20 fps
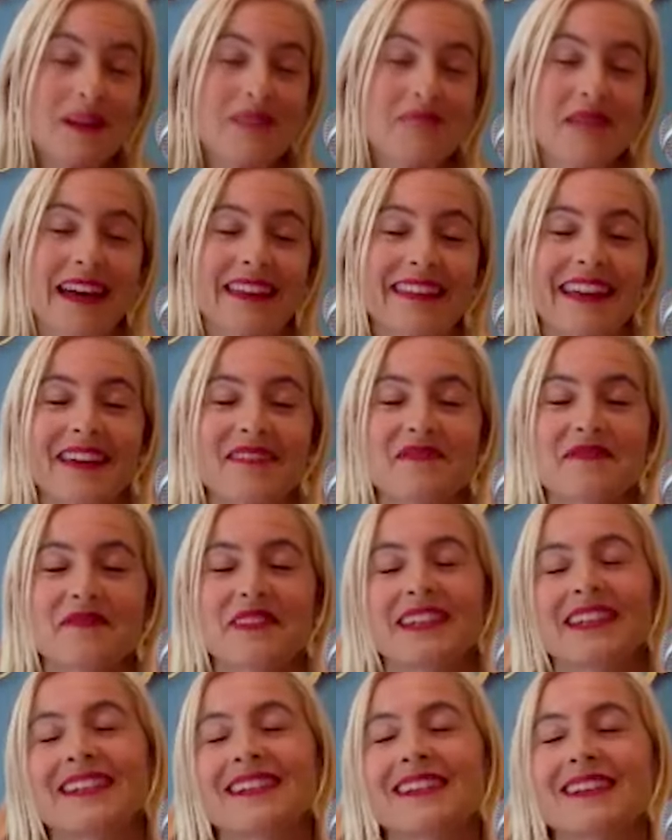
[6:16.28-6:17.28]
my life
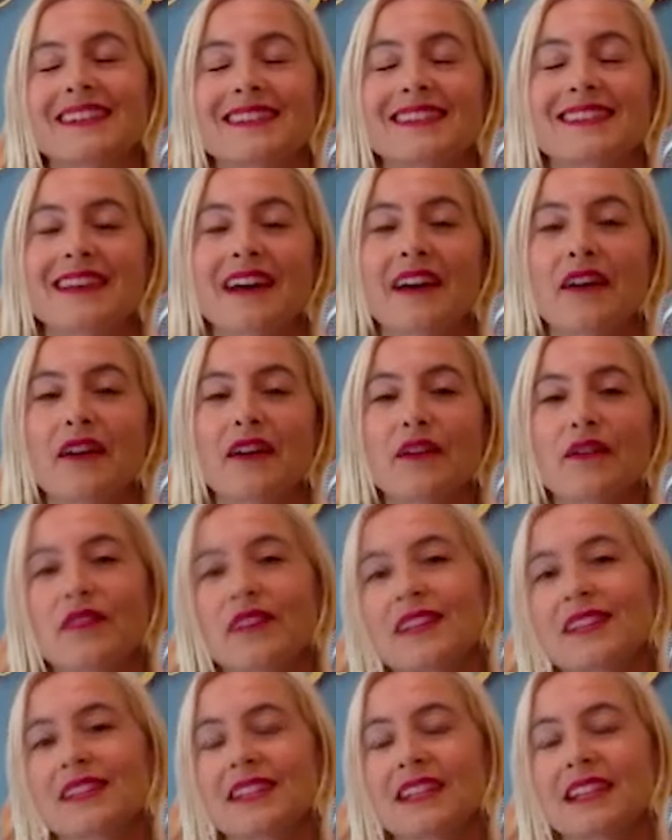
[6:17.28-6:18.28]
in itself
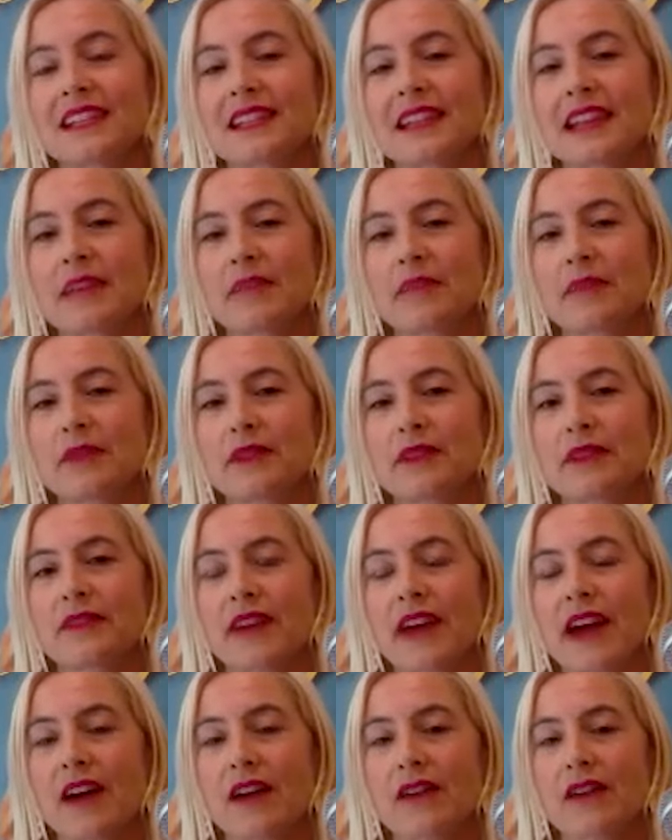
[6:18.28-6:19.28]
is an example of
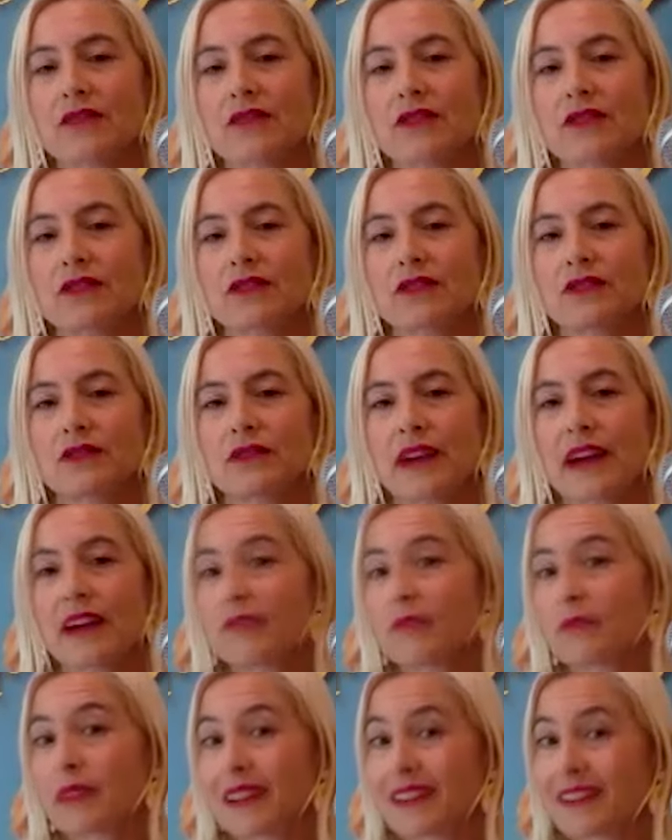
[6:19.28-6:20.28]
how to
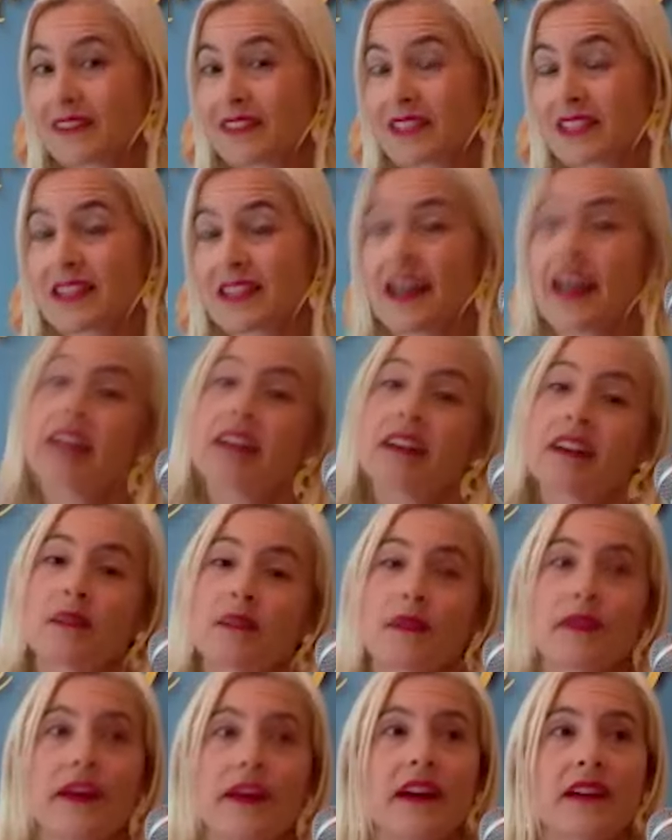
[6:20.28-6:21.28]
have brave desire
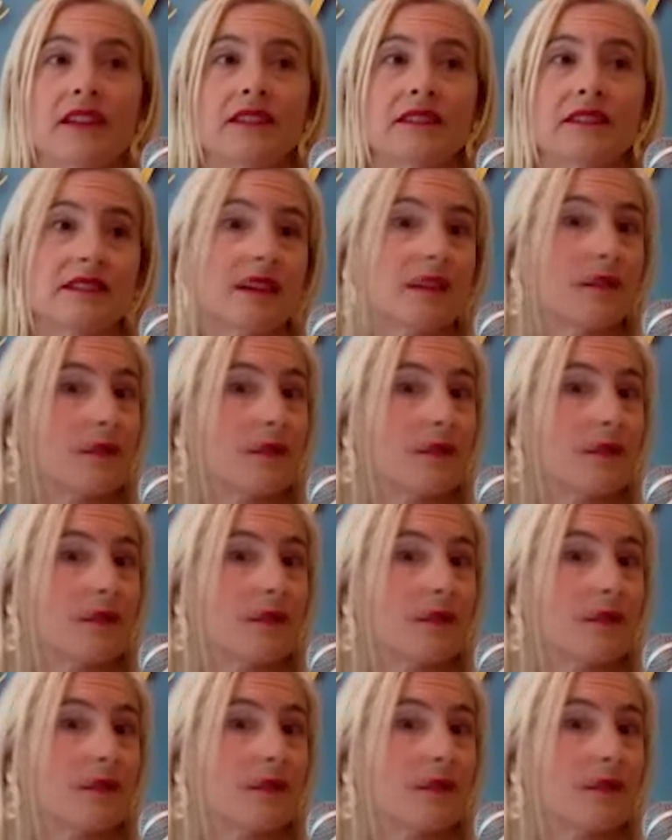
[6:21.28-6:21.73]
without a